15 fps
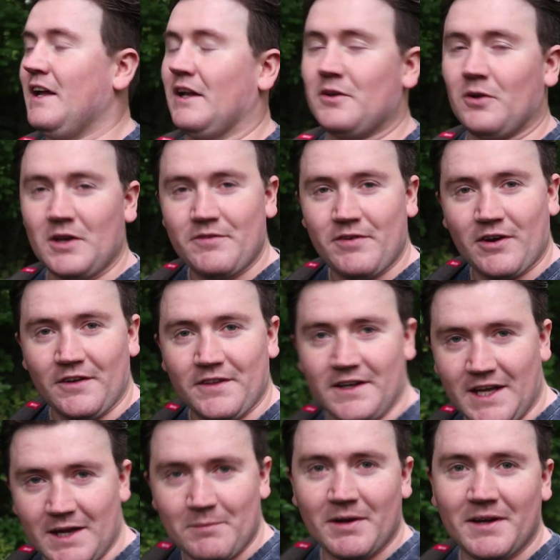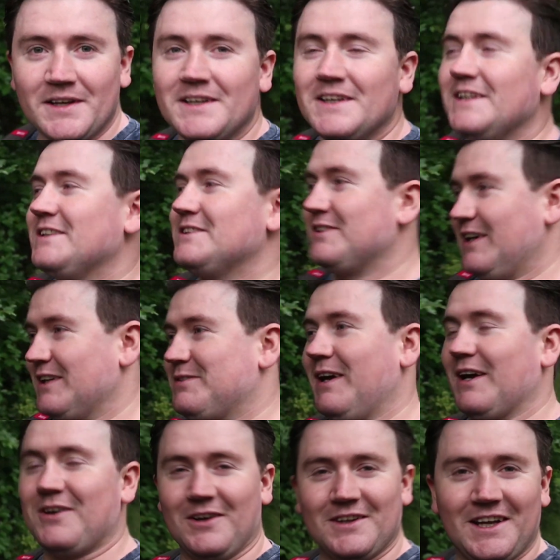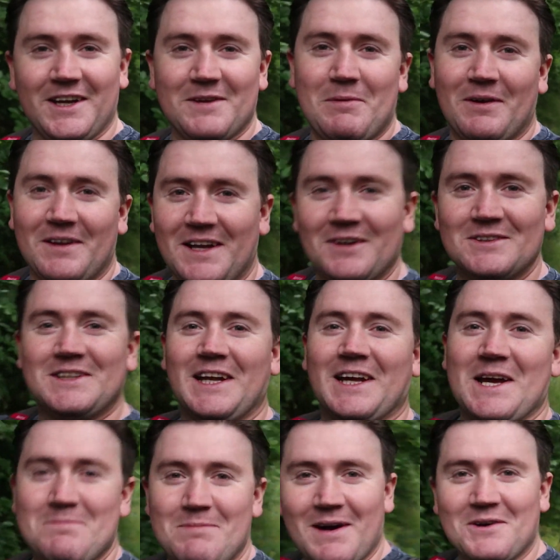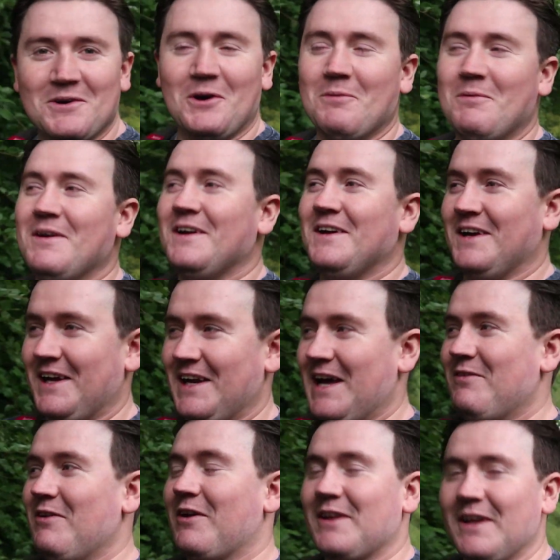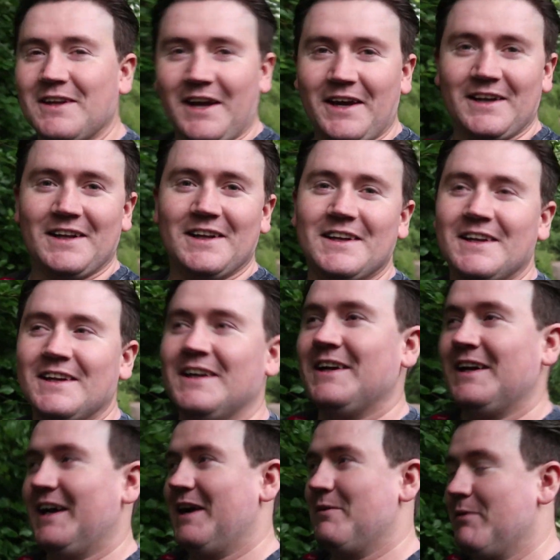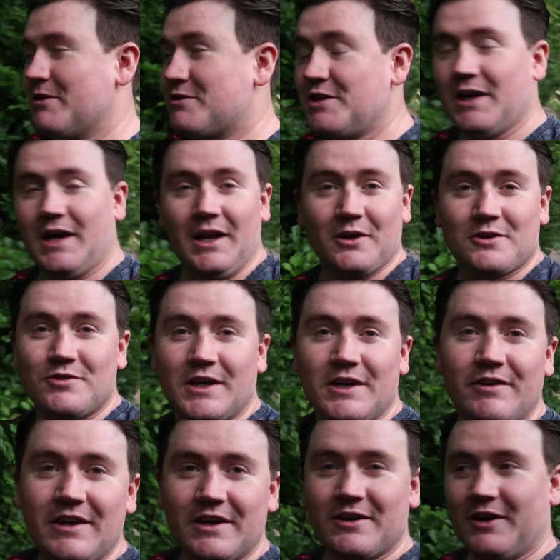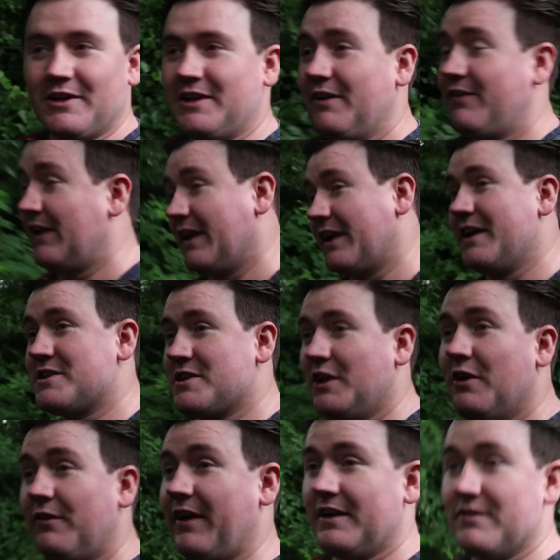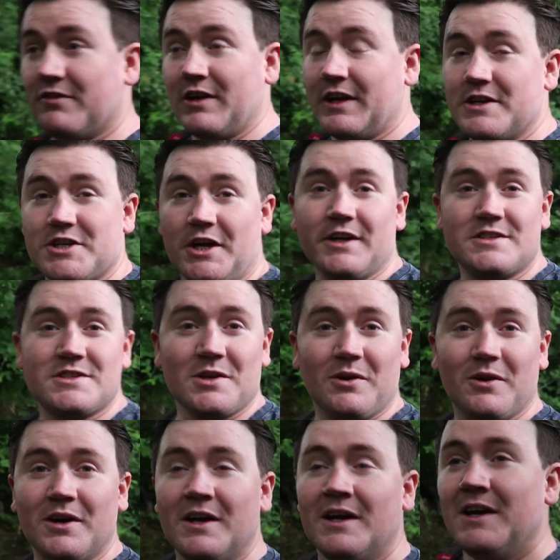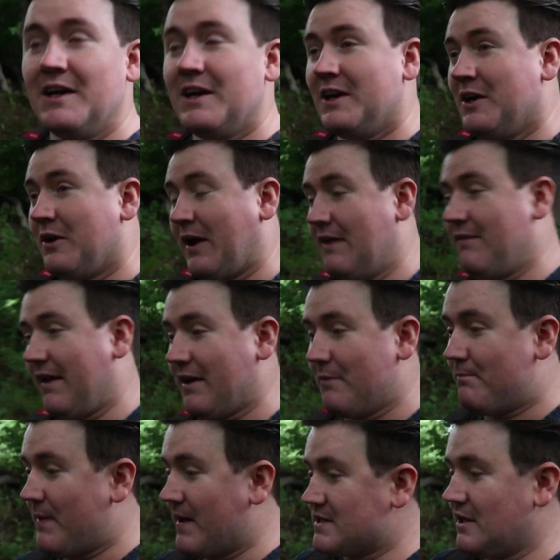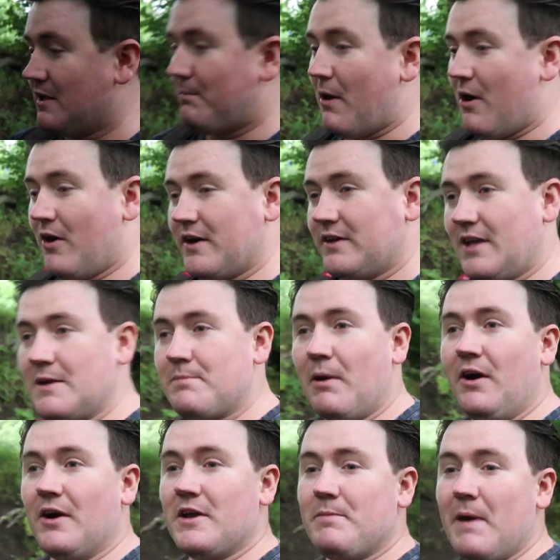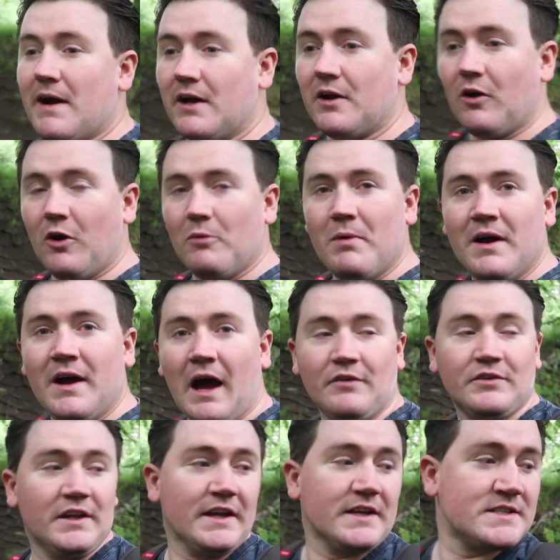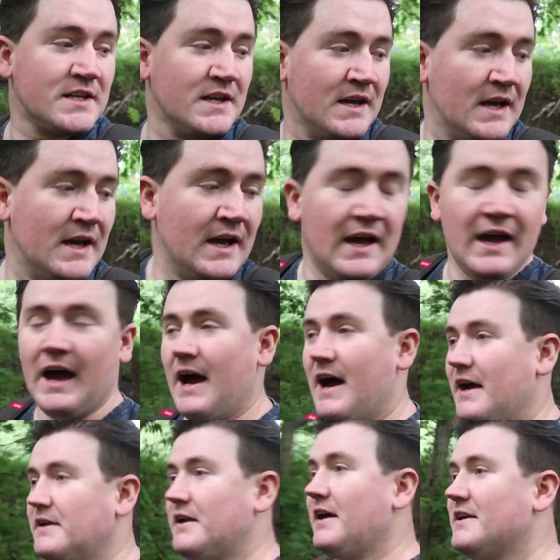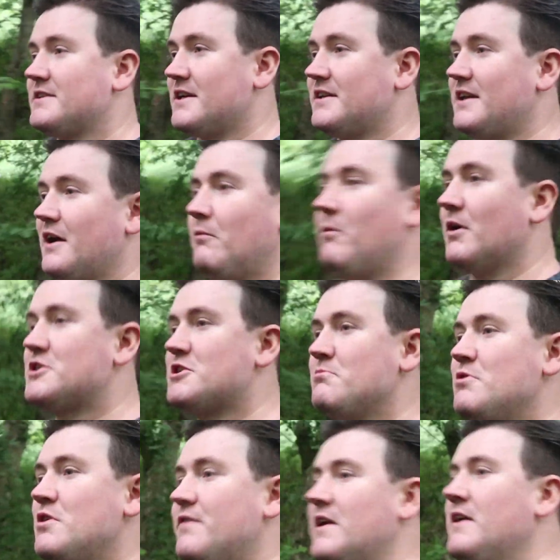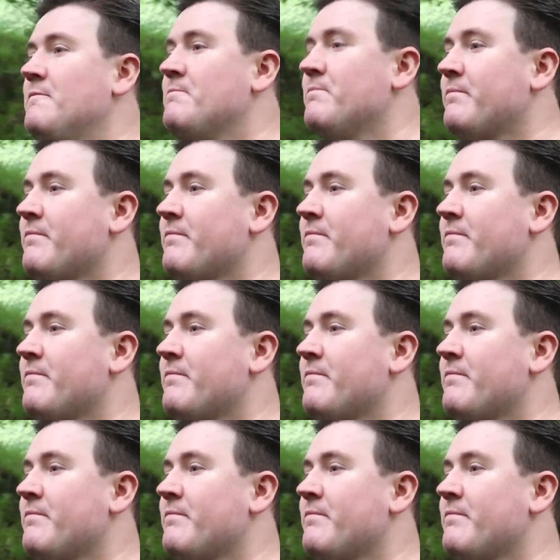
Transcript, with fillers: I totally forgot the name, so that's why I can't tell you about it now until I get back home and have a look at the title. Um, but the trailer looked really really good, and I think the kids will love it and really enjoy it. So we're gonna have like a nice little party, tea party back at home after this, and sit down watch a movie.